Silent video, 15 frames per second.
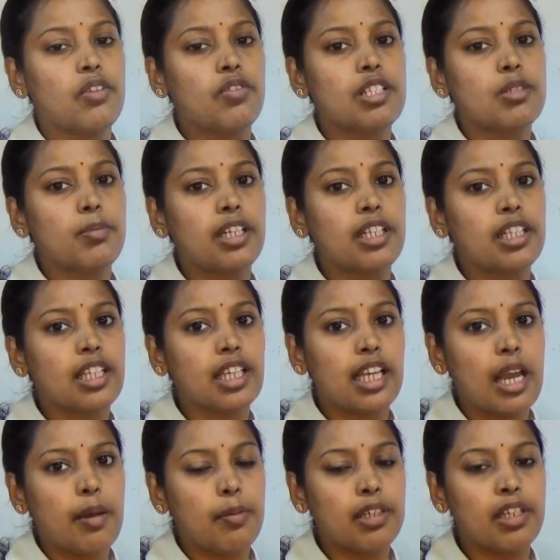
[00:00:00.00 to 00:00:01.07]
investment in the
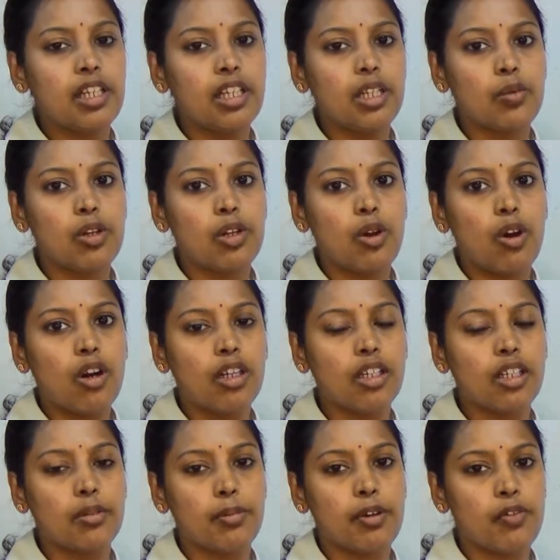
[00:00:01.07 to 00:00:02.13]
capital, it will
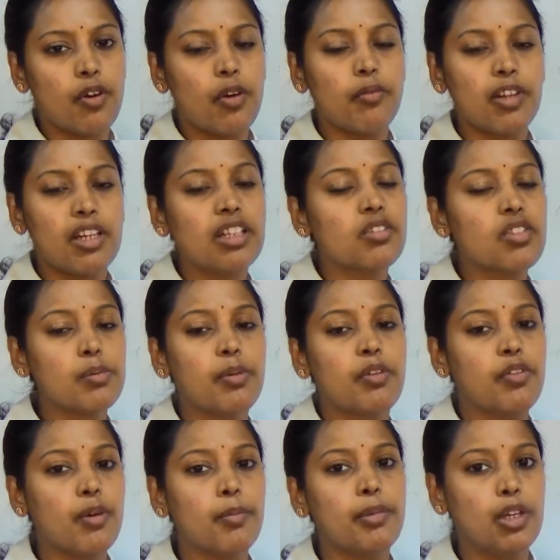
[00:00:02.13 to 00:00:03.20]
not perform well, it will
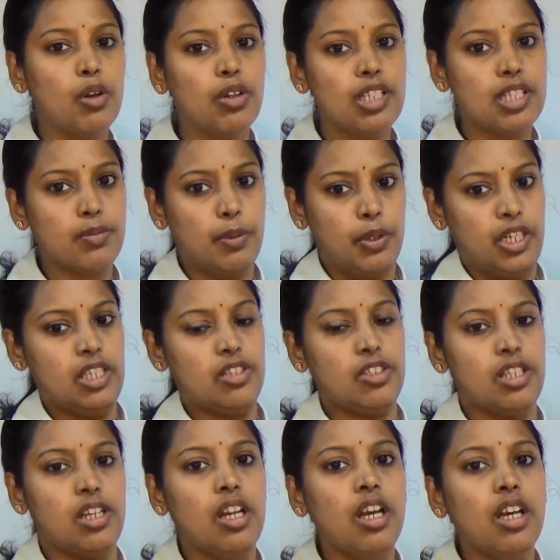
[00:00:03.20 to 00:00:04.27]
perform below its
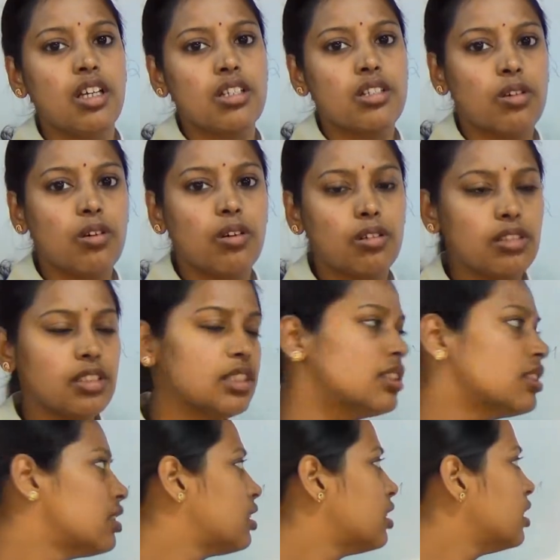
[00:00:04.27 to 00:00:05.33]
potential. So
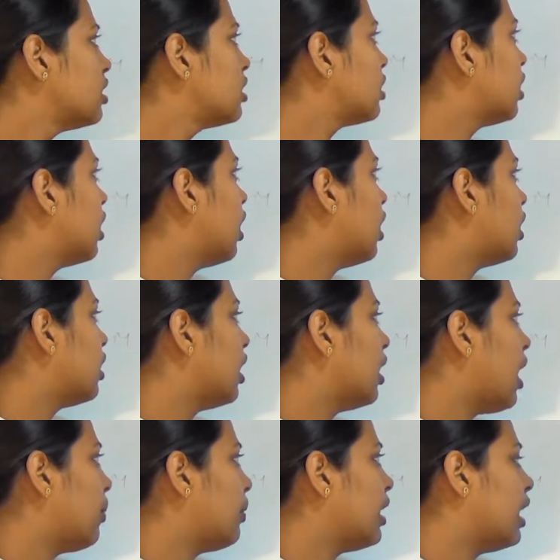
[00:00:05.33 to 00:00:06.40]
this is
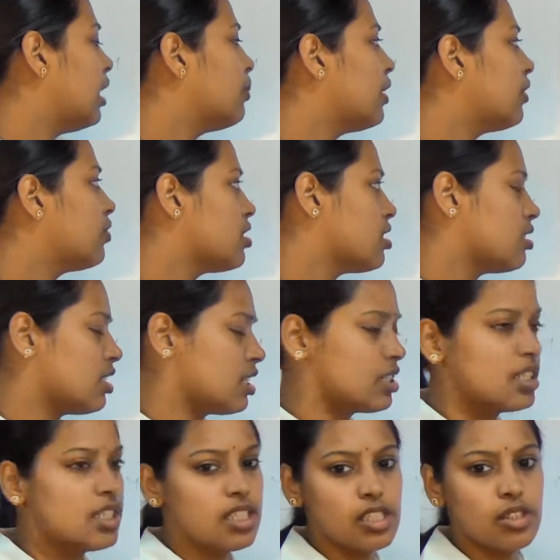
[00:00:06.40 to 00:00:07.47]
the element for
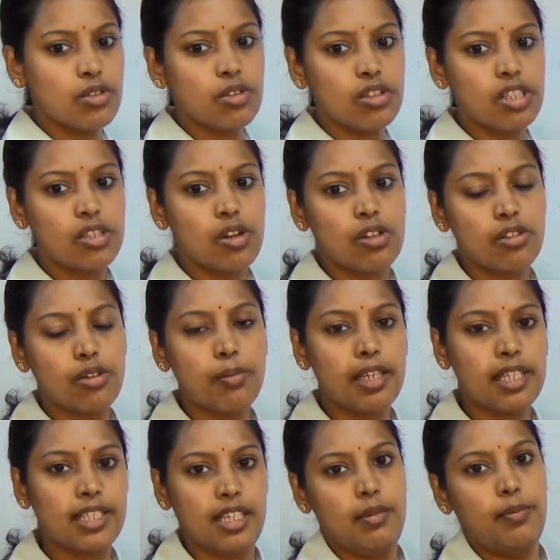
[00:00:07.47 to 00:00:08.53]
success. Resources also
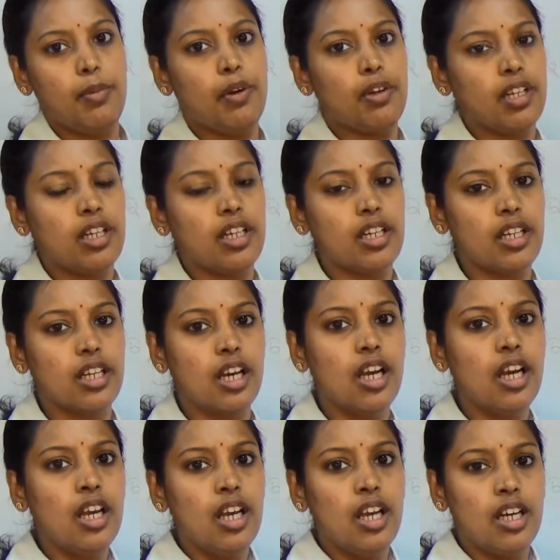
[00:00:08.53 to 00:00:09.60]
makes an important,
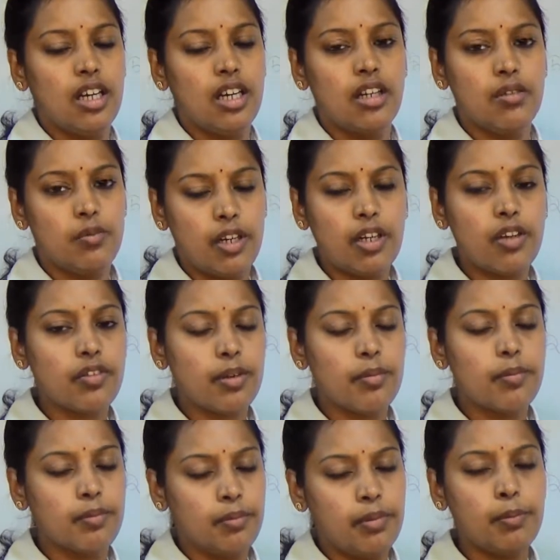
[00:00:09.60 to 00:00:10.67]
one of
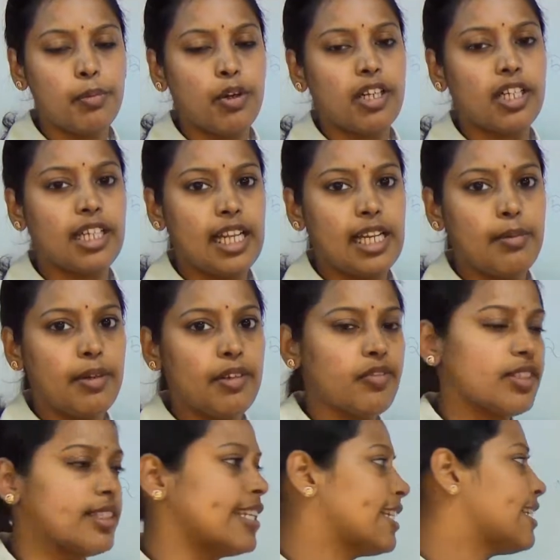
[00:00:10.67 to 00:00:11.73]
the important
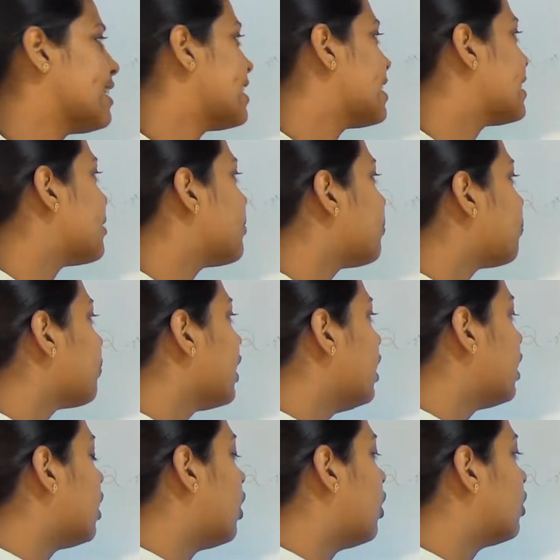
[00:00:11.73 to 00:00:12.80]
elements for success.
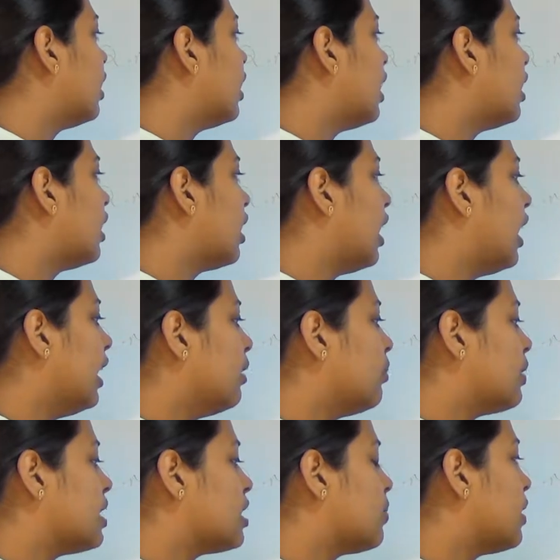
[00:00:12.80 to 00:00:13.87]
Now, there are
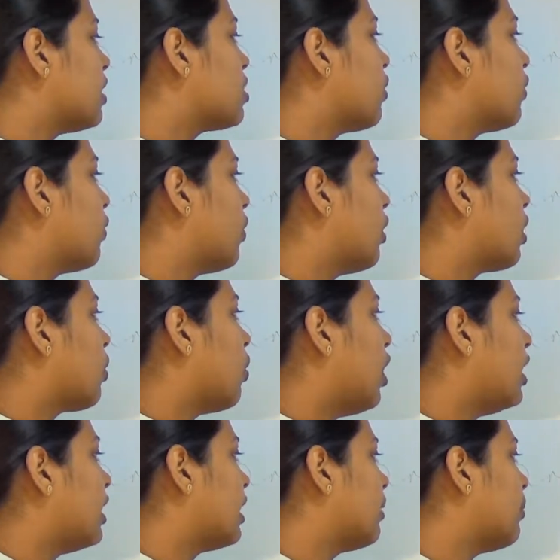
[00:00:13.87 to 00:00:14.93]
8 principles of
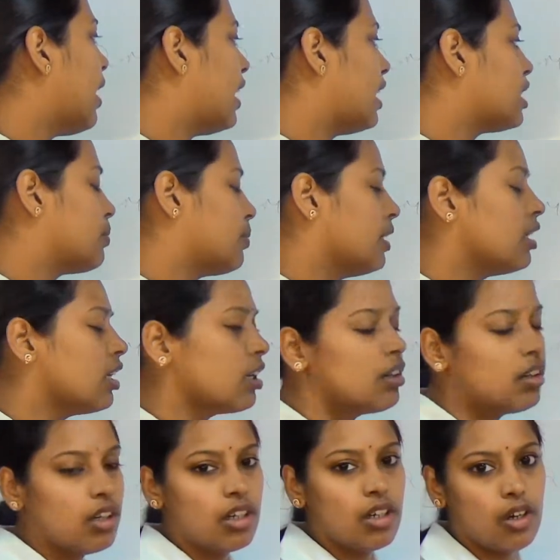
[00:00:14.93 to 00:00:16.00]
quality management.
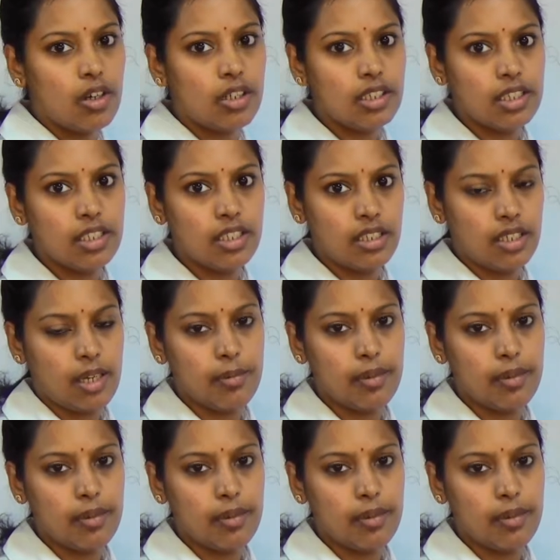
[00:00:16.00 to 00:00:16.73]
An